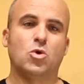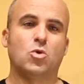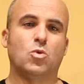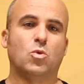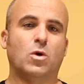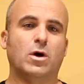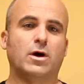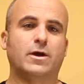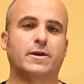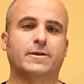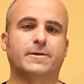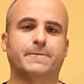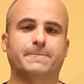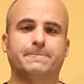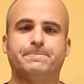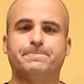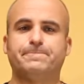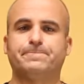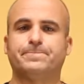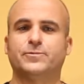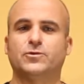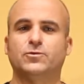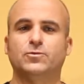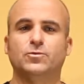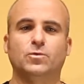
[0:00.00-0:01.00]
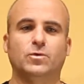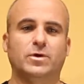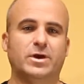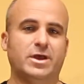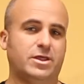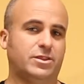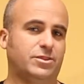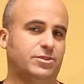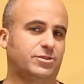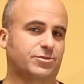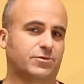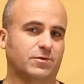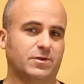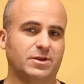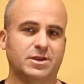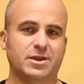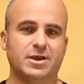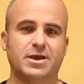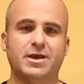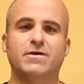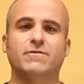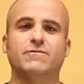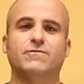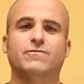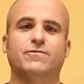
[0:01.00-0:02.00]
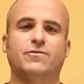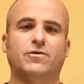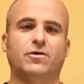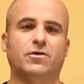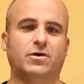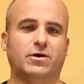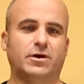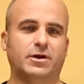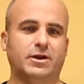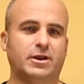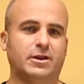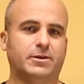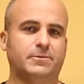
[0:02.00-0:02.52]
1, 2 and 3 and 4.